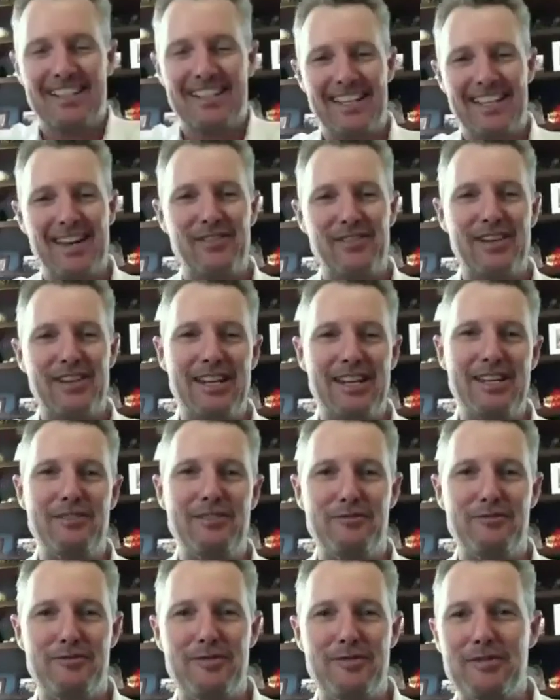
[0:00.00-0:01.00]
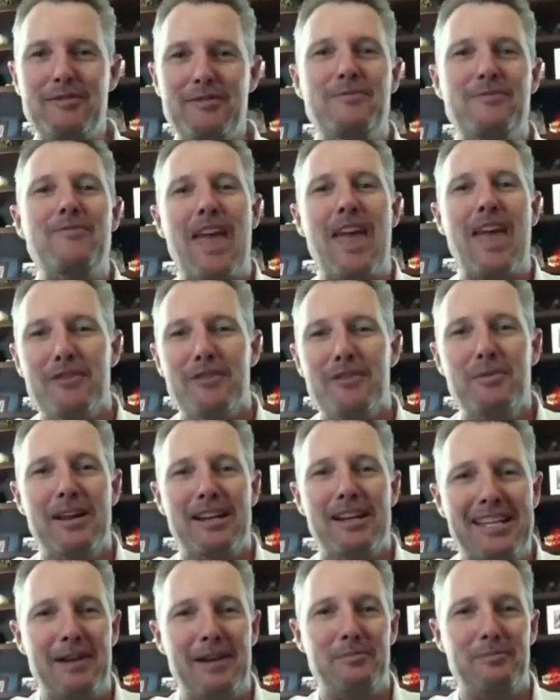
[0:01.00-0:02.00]
Gavin,
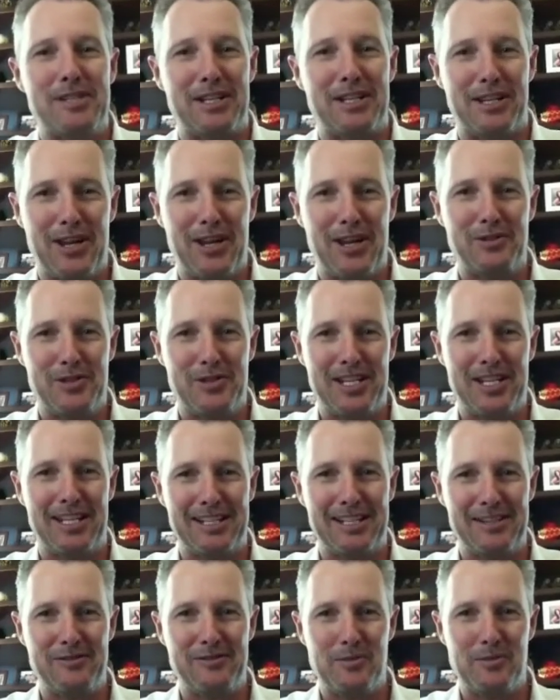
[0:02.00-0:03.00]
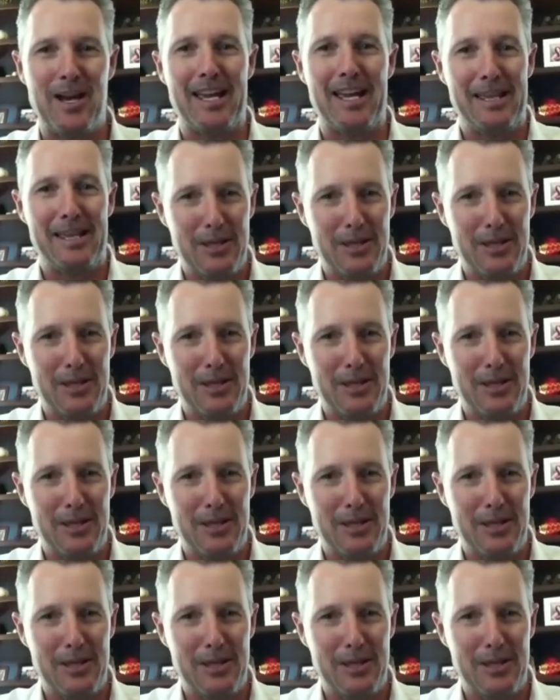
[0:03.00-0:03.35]
everyone comes to coaching in a different way.